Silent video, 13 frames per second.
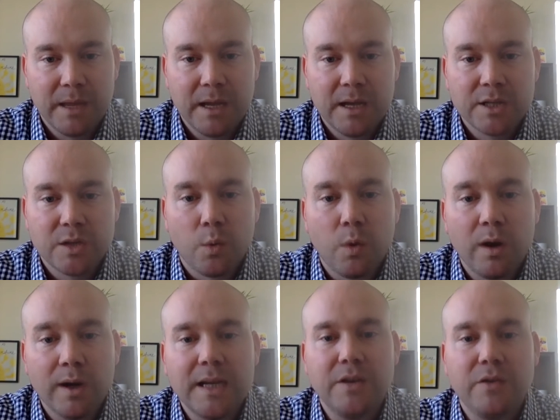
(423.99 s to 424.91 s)
So what
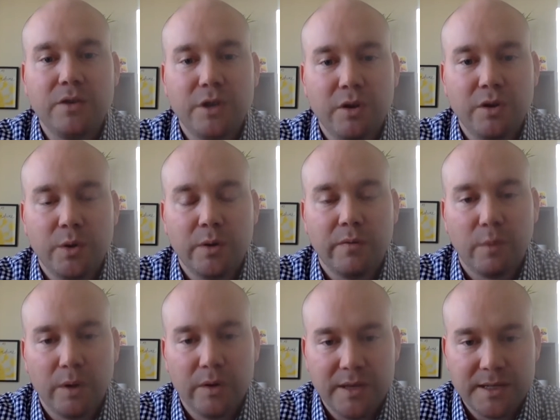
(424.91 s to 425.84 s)
can you do to
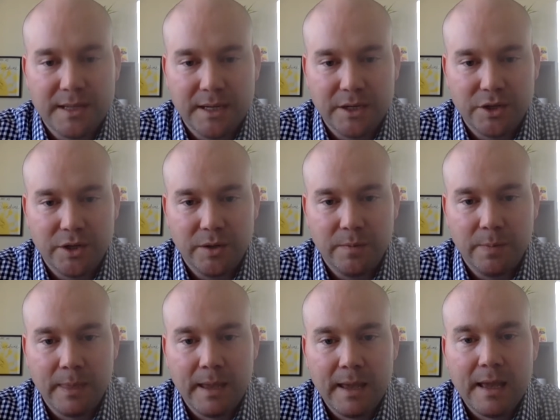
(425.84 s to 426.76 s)
avoid this issue?
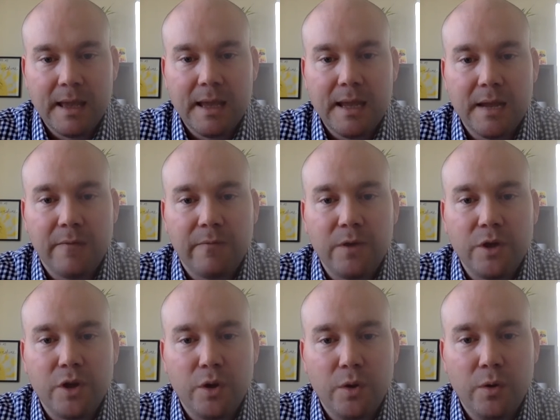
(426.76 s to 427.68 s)
If
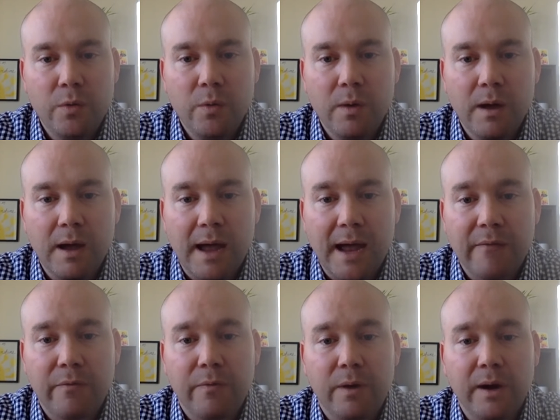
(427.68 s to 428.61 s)
you have
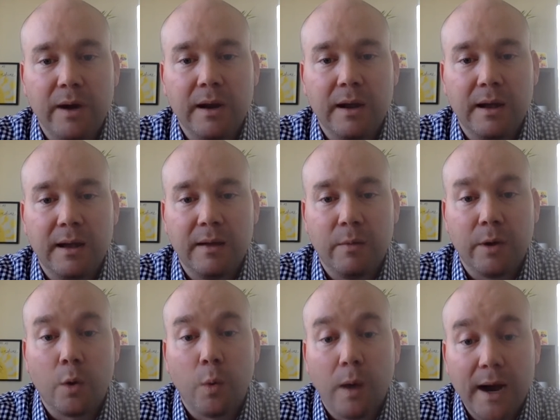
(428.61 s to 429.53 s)

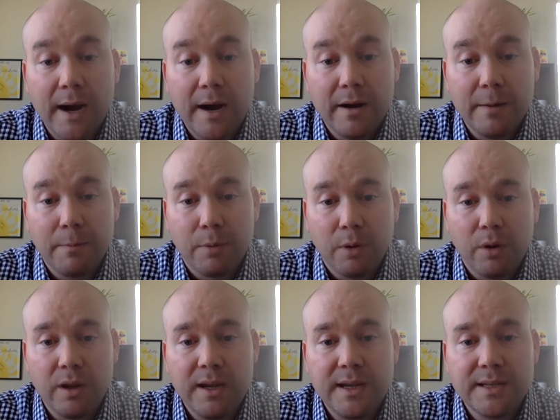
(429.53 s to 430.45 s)
required
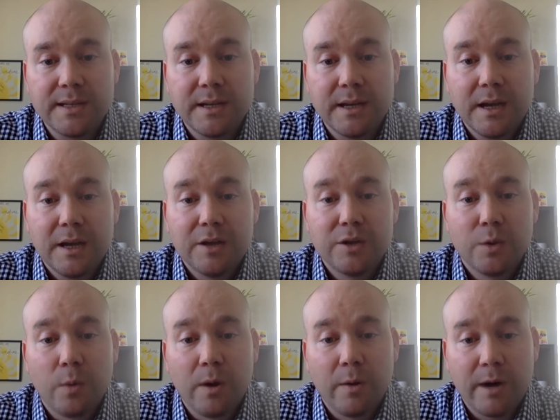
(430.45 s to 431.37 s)
employees to
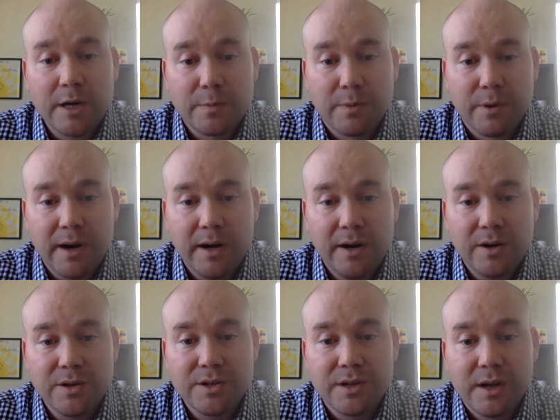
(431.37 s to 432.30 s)
wear
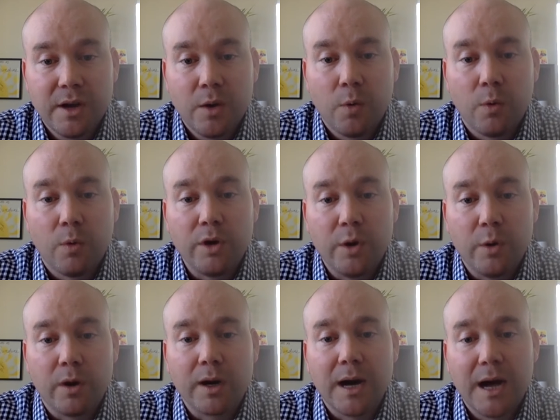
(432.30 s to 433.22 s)
respirators, or you are
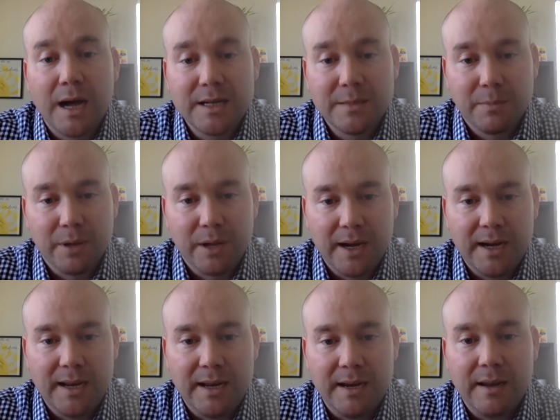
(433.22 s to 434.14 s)

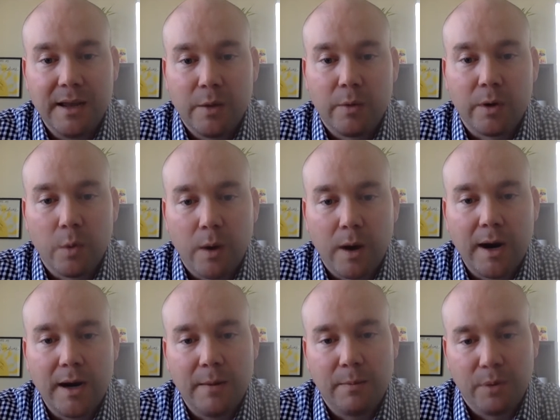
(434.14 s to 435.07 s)
contemplating requiring
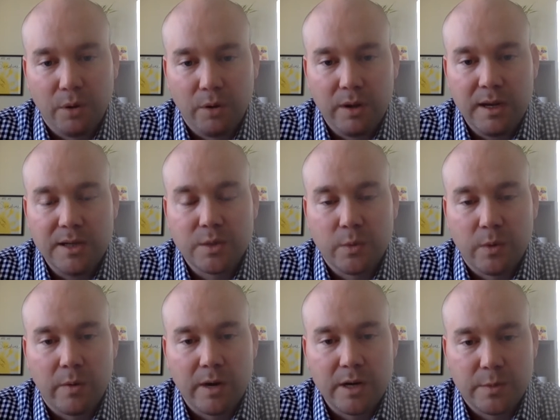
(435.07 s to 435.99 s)
employees to wear
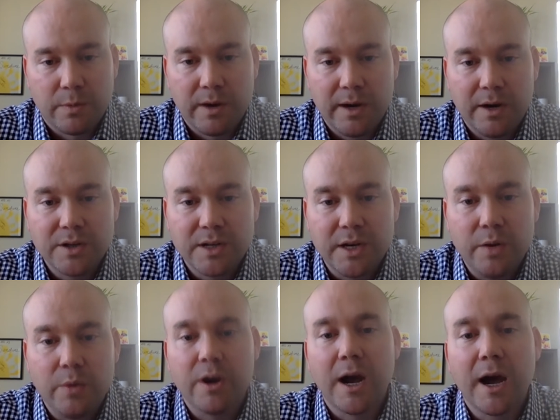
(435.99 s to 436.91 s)
respirators, and you are
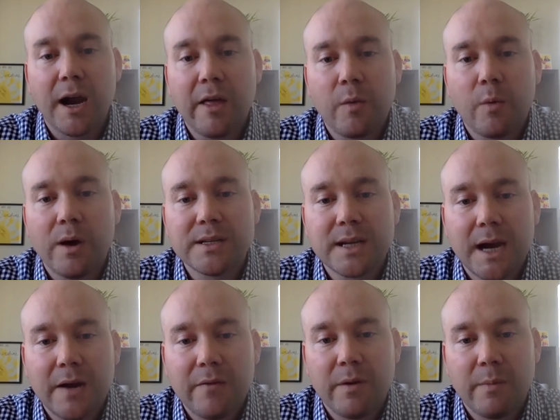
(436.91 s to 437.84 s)
not otherwise
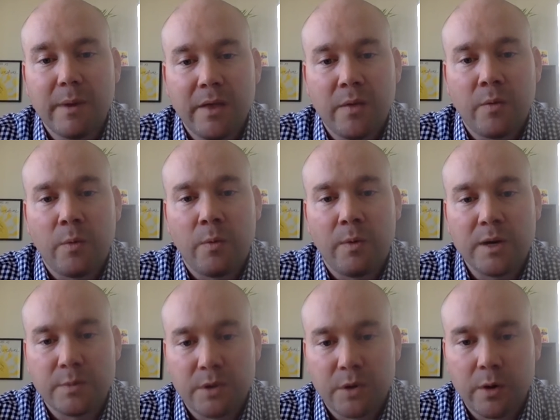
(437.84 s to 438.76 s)
covered by the
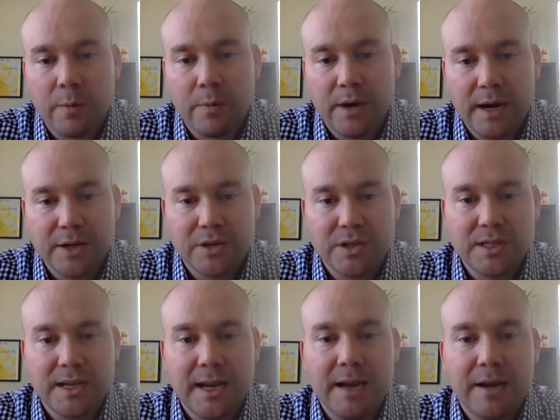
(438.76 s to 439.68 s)
respiratory protection
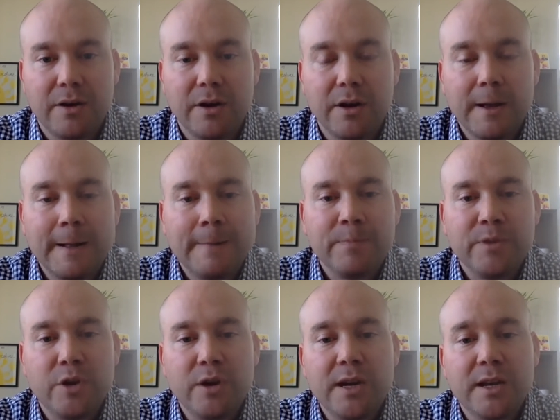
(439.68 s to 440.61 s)
standard, you
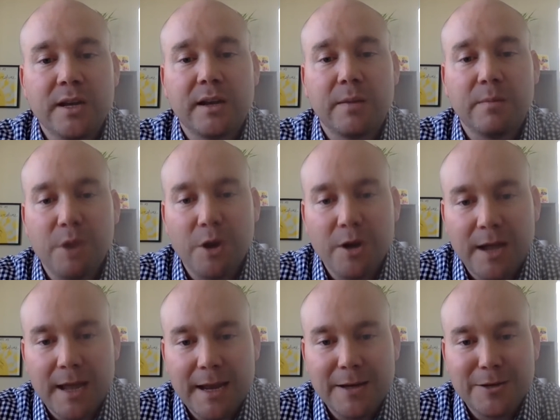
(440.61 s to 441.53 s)
need to
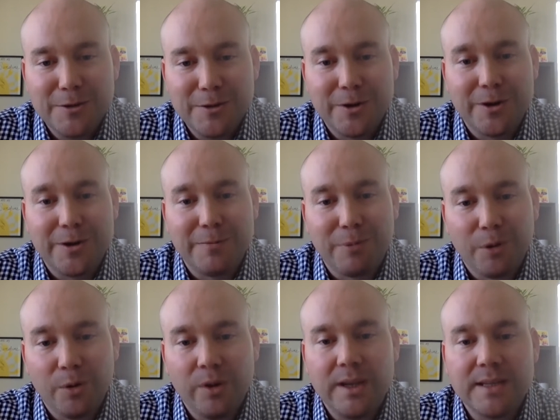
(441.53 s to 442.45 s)
communicate to your
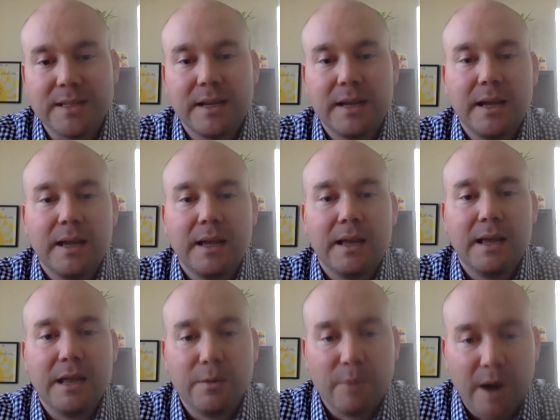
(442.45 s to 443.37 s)
employees
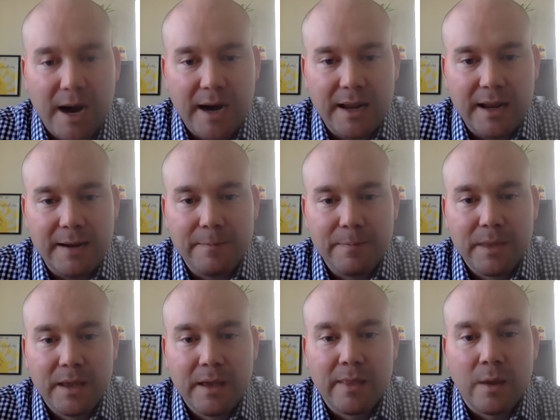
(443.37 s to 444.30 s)
in writing
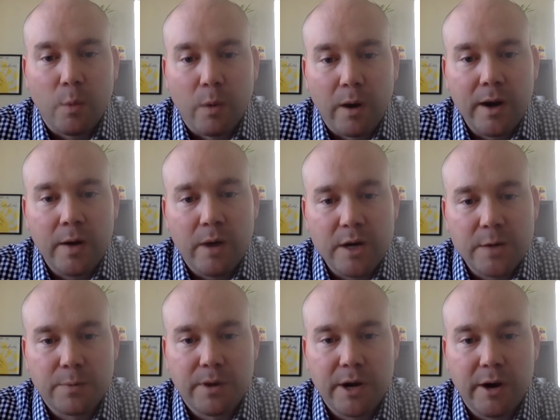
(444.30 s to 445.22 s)
that wearing a
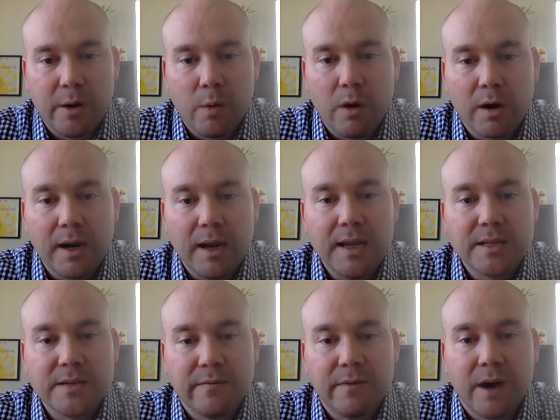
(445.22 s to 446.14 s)
respirator at work is
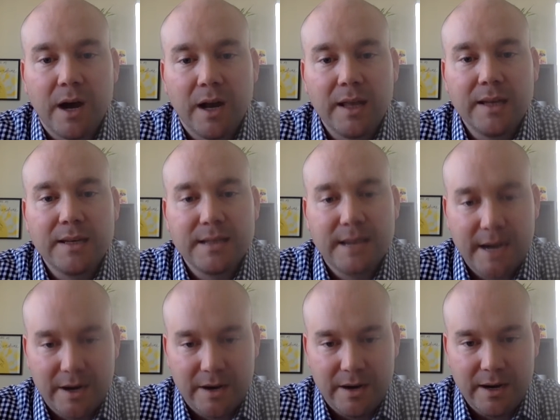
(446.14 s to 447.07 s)

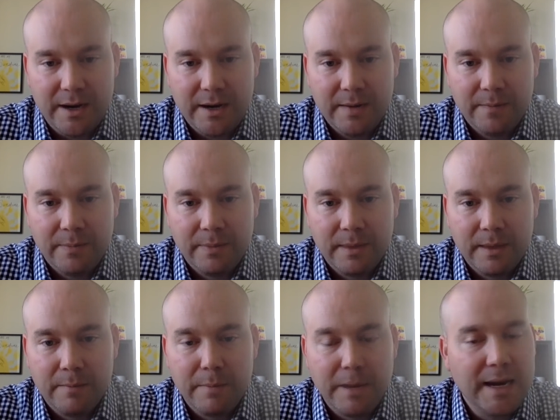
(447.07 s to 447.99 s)
voluntary,
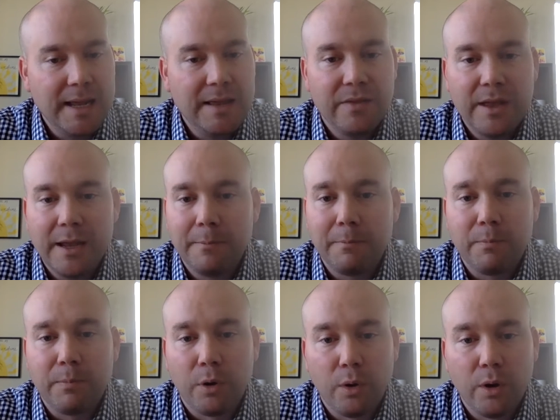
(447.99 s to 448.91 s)
meaning the
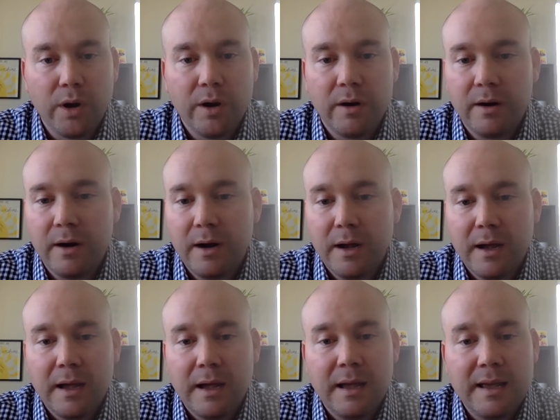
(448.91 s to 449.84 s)
employer
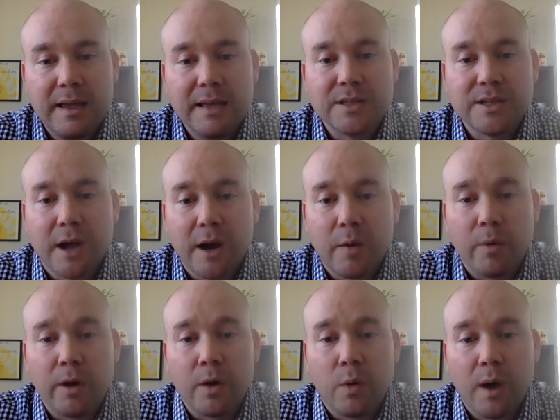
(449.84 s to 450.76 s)
is not
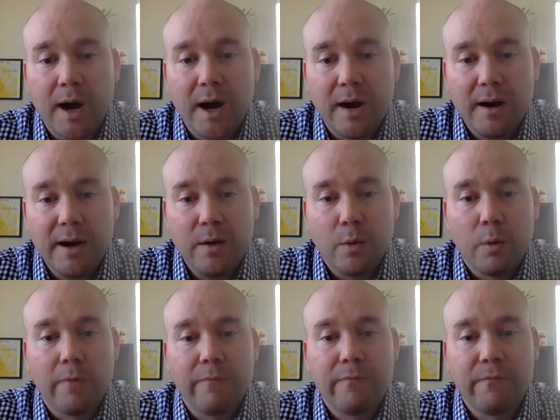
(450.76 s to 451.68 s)
requiring
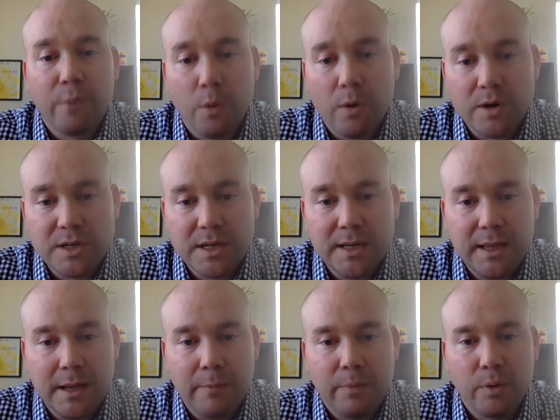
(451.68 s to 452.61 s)
or forcing the
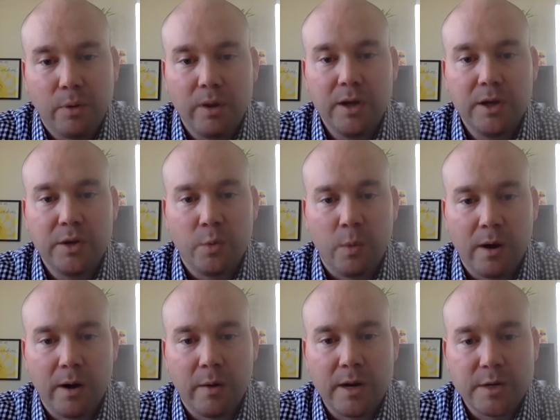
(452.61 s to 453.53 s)
employee to wear a
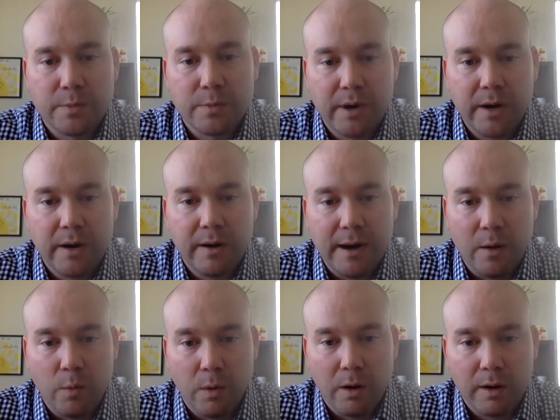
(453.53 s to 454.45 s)
respirator at
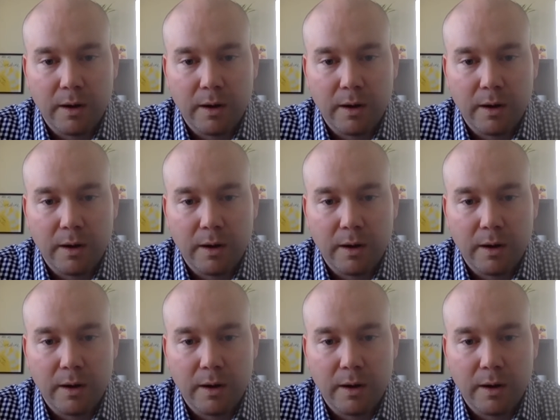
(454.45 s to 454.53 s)
work.